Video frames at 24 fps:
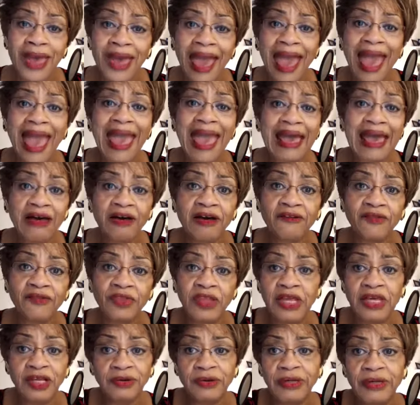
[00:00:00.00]
have
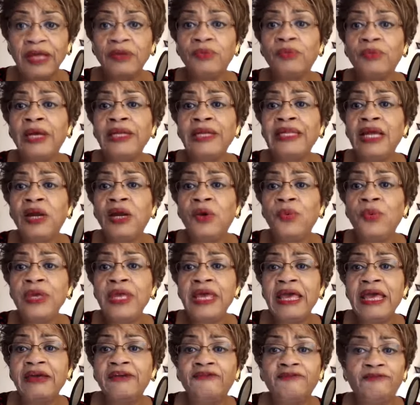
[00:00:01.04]
the internet right now we
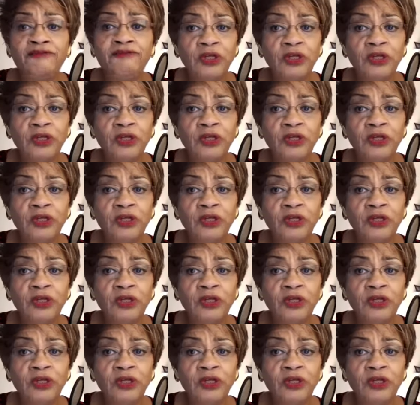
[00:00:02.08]
have